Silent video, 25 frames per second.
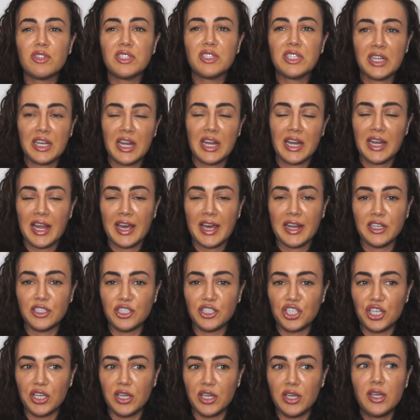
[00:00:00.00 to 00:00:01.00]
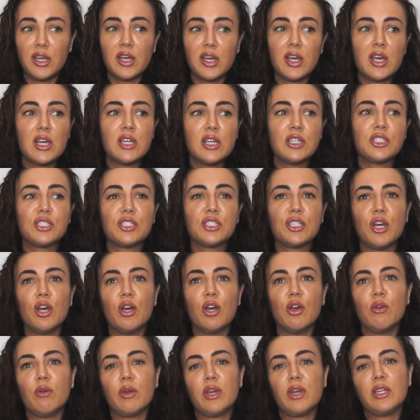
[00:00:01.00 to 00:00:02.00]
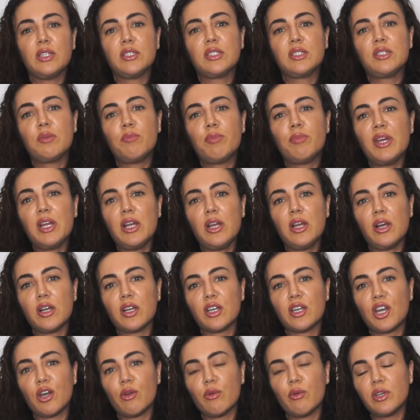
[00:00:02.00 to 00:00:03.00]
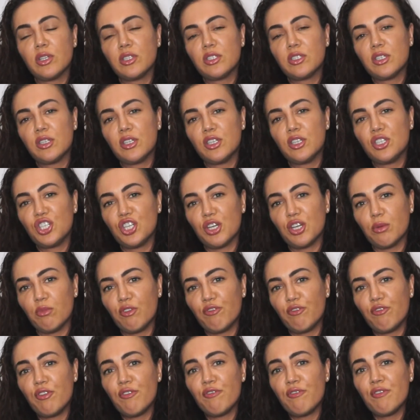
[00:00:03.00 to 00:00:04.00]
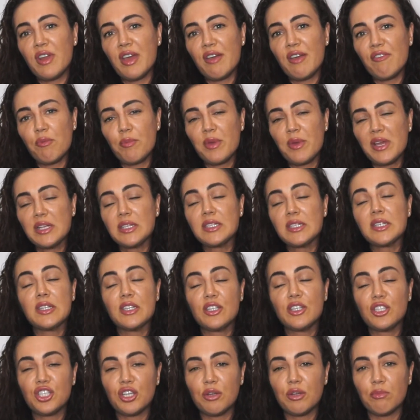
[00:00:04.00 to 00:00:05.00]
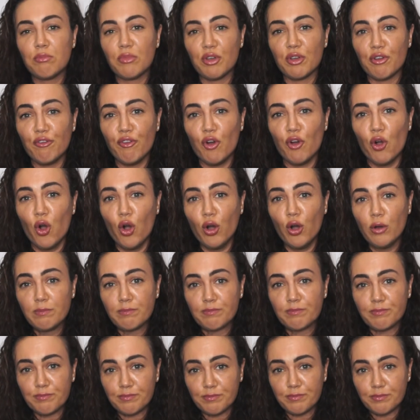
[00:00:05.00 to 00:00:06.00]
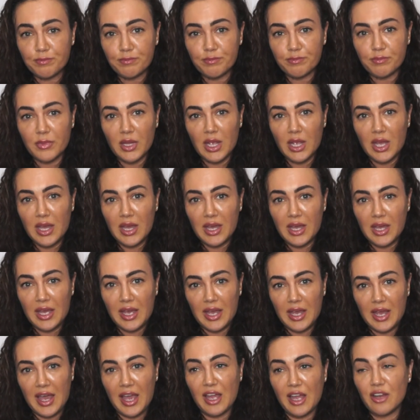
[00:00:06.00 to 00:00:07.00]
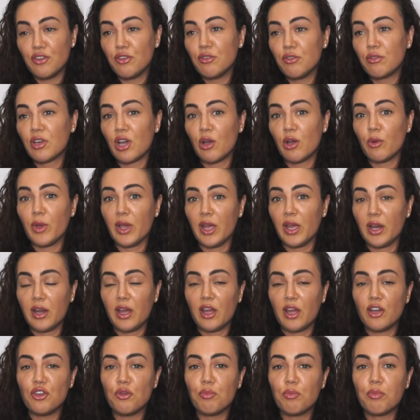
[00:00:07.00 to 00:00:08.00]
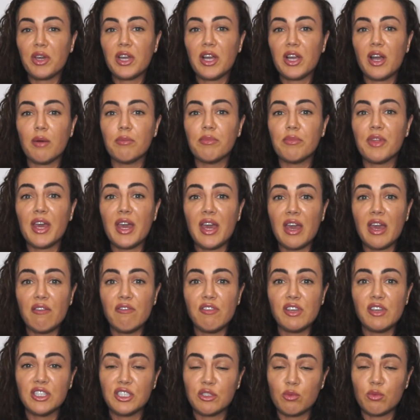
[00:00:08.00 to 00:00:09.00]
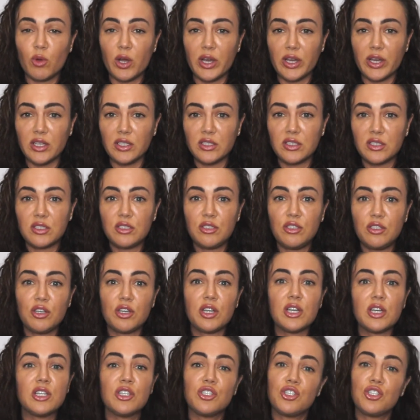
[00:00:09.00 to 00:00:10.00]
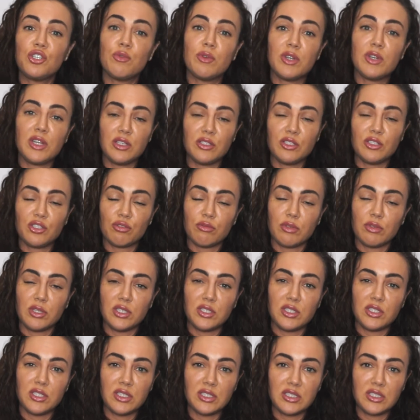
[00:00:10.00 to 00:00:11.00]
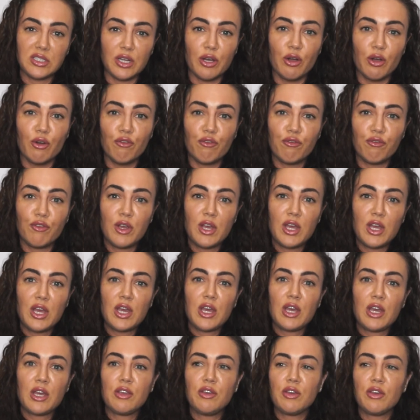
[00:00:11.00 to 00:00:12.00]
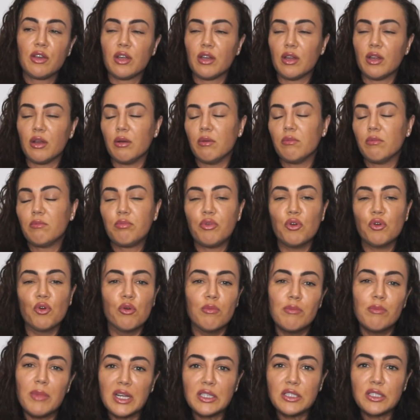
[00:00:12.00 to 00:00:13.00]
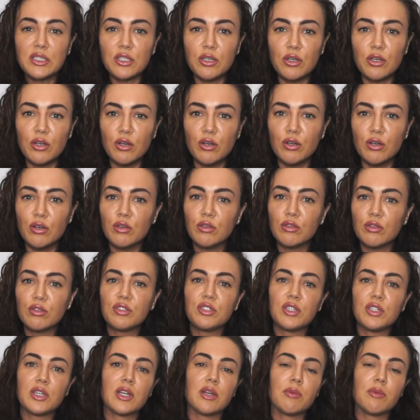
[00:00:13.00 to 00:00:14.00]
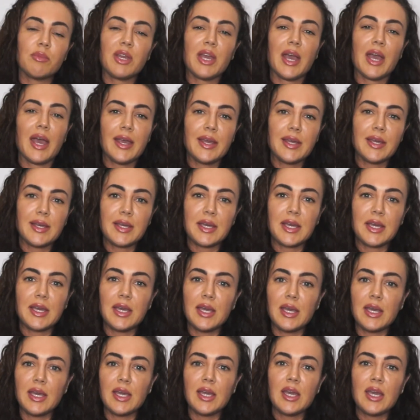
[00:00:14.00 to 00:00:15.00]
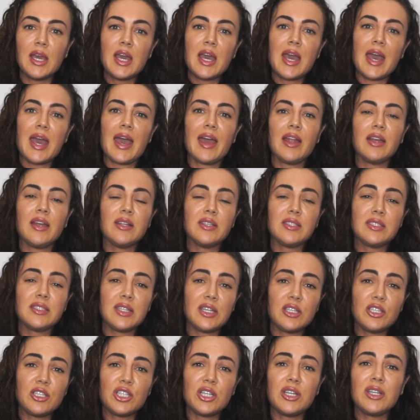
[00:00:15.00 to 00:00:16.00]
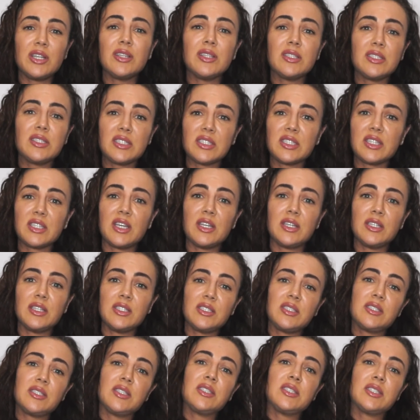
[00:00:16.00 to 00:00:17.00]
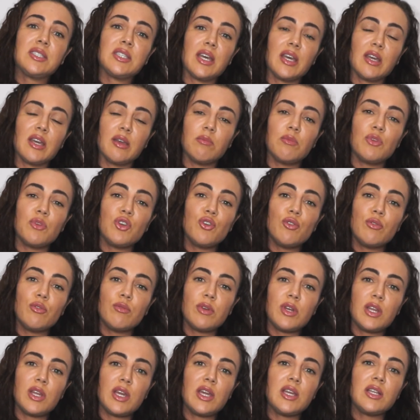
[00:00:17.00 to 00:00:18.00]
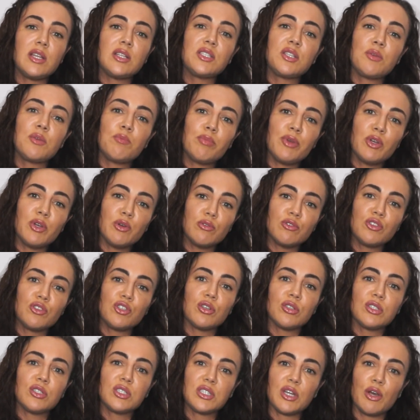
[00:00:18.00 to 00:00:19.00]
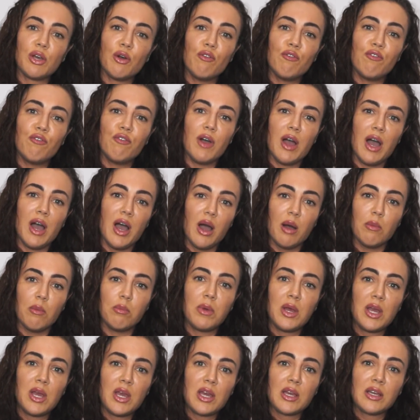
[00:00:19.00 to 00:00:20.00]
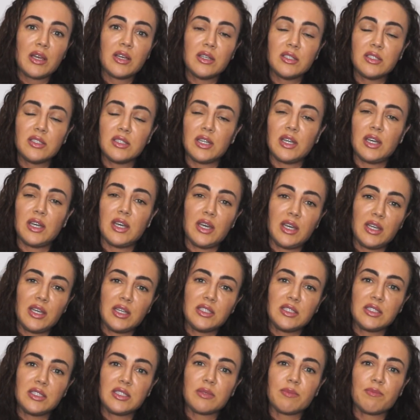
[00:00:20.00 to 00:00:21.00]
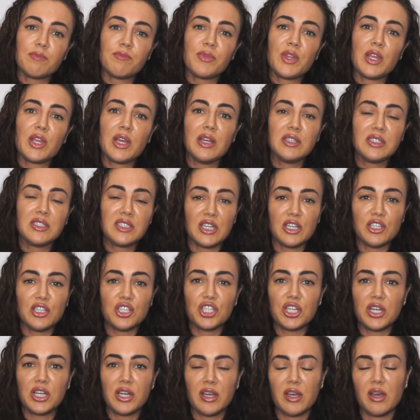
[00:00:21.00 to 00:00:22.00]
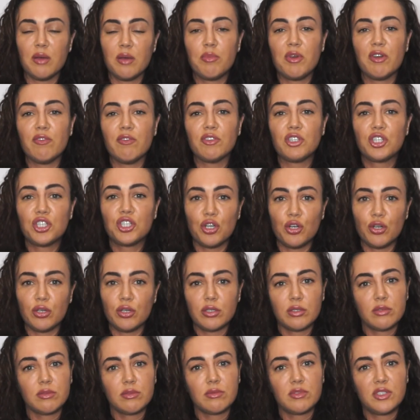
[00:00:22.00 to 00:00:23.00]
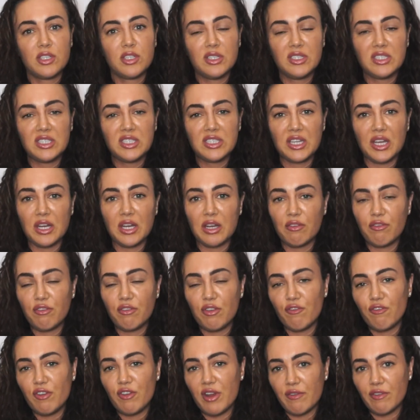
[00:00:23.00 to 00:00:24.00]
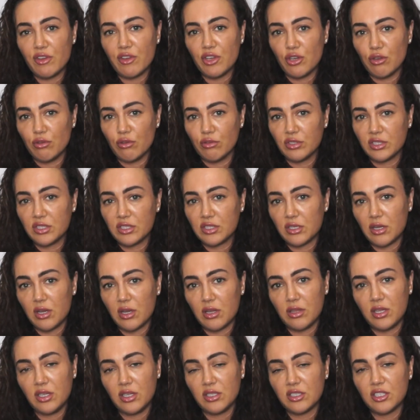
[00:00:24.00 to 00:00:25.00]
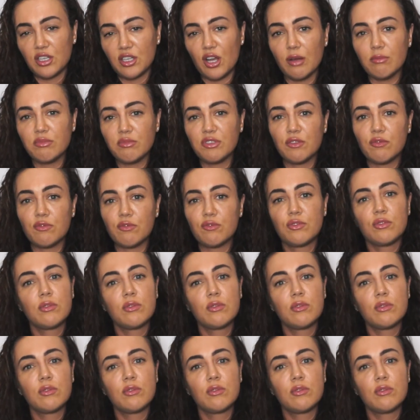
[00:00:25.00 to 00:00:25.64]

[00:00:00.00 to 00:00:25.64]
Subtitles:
an analogy. So it's a bit like going to the gym. If you've never been to the gym before, and you go in and you pick up the heaviest weights, you're going to do an injury to yourself. You're going to pull muscles, you're going to be achy, and essentially the skin is the same. You need to build yourself up because it is essentially a bit of a shock to the skin if you've never used these types of